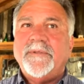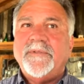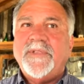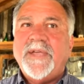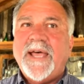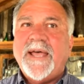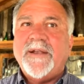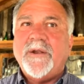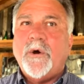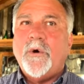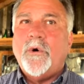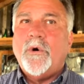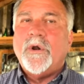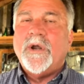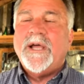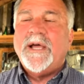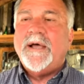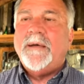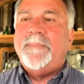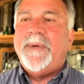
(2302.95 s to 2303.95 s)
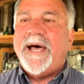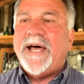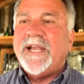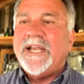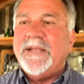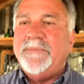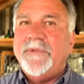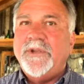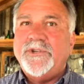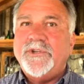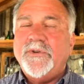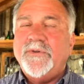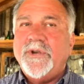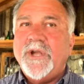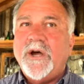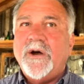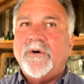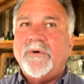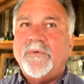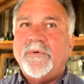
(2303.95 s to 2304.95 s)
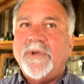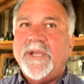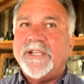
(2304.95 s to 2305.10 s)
that aura about him that you know